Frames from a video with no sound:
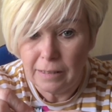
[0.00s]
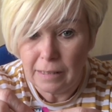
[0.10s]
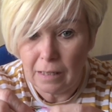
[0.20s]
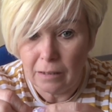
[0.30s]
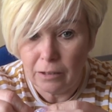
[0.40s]

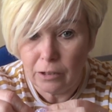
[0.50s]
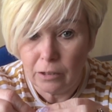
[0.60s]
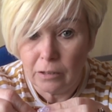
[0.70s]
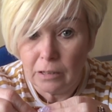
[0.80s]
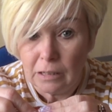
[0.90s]
inside
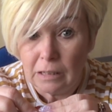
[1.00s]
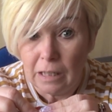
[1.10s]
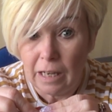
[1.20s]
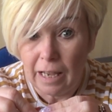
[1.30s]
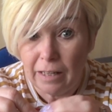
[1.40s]

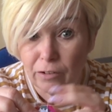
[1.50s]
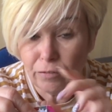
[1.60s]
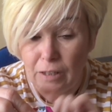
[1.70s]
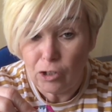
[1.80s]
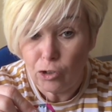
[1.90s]
and
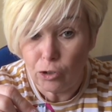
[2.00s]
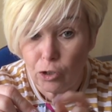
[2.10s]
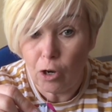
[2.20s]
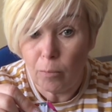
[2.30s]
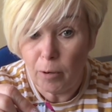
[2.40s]
finish the
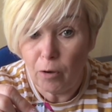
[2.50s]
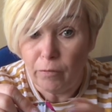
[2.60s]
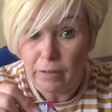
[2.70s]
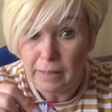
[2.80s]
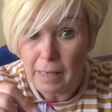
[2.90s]
top
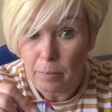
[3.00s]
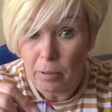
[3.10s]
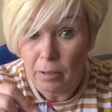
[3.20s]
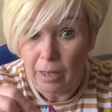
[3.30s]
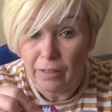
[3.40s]
of the zip
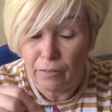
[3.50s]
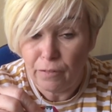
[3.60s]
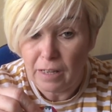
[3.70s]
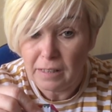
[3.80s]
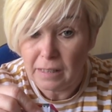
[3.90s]
and the
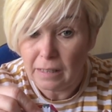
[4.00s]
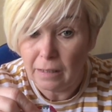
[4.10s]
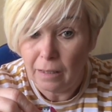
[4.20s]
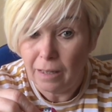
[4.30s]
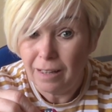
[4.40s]

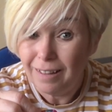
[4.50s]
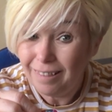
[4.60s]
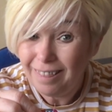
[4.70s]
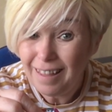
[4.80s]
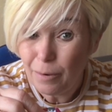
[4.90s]
facing
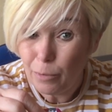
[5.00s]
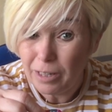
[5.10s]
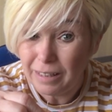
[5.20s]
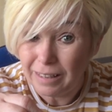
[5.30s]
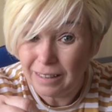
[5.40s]
that
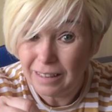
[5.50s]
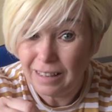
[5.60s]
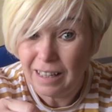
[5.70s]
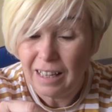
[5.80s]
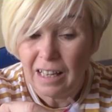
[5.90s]
way.
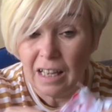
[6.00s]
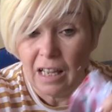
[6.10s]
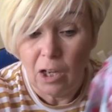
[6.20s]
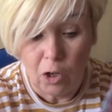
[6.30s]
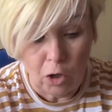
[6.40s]

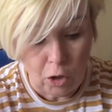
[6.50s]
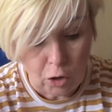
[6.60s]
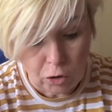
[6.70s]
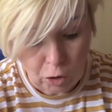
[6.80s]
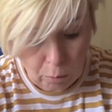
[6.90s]

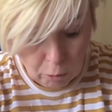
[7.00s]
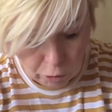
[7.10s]
So I'm